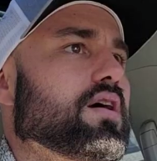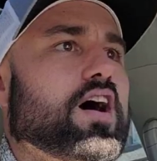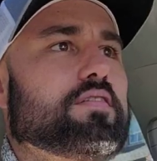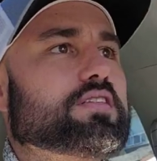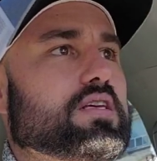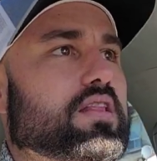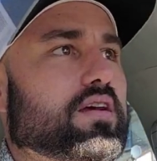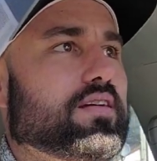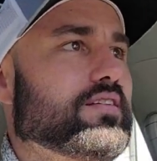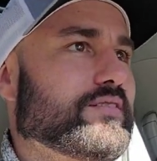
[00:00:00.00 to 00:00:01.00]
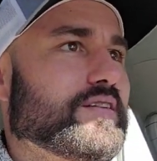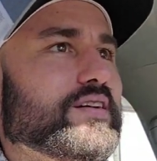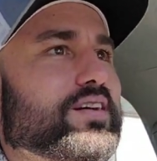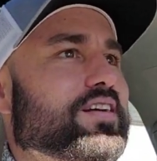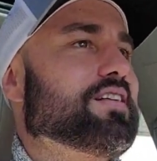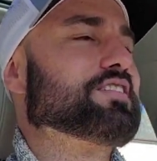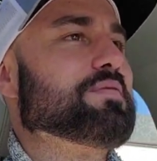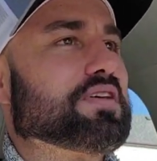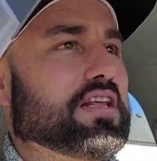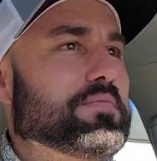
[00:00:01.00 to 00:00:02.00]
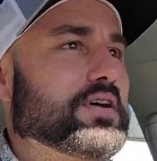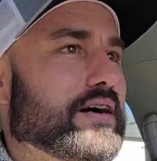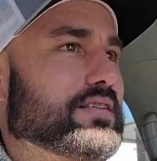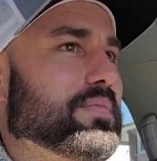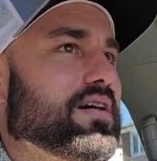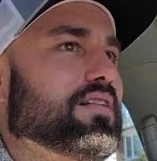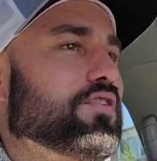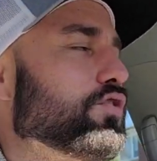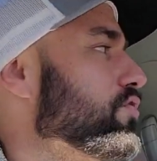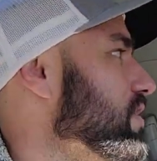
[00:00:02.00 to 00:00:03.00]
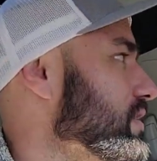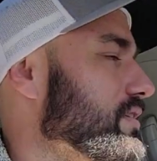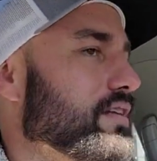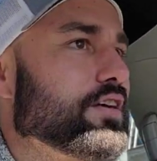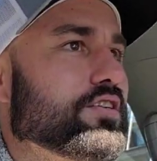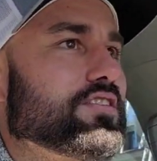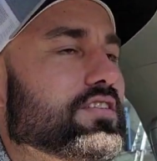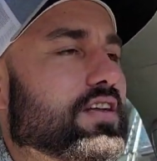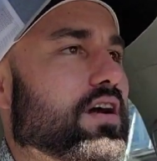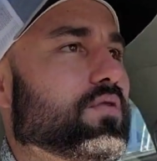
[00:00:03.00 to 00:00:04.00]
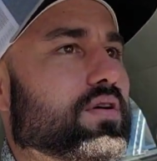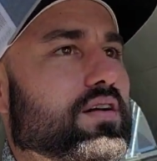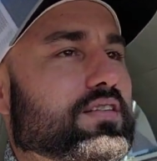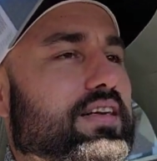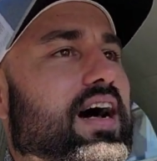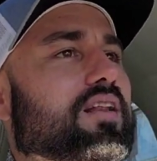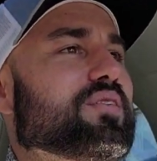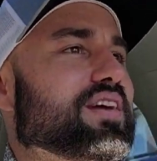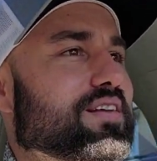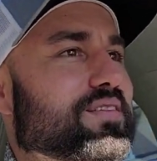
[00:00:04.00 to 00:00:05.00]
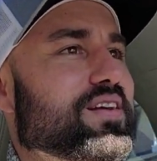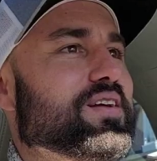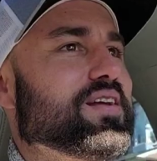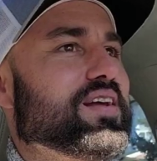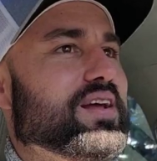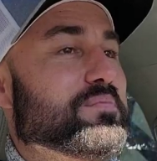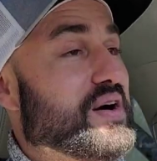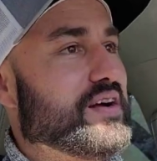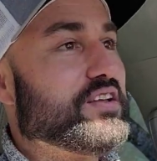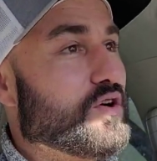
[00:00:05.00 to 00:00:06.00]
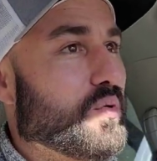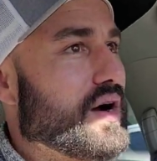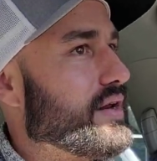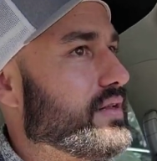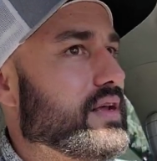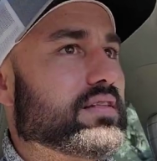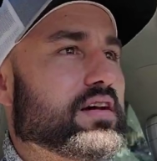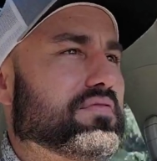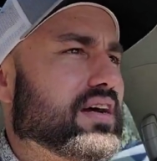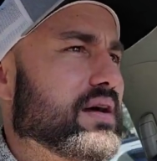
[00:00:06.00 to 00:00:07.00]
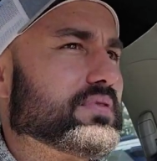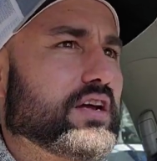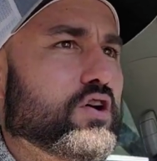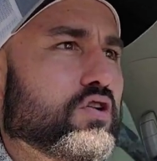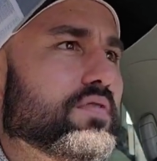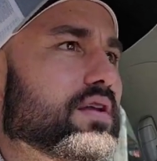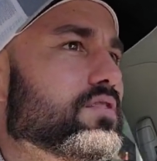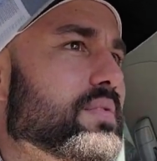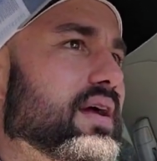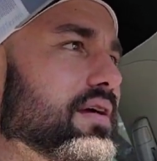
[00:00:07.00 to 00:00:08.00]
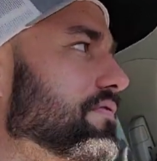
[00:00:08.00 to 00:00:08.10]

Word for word: Obviously, they're, you know, Nassim Taleb talks about it, the two greatest addictions is heroin and a salary. And, but you know what, in, in tough times like COVID, you might get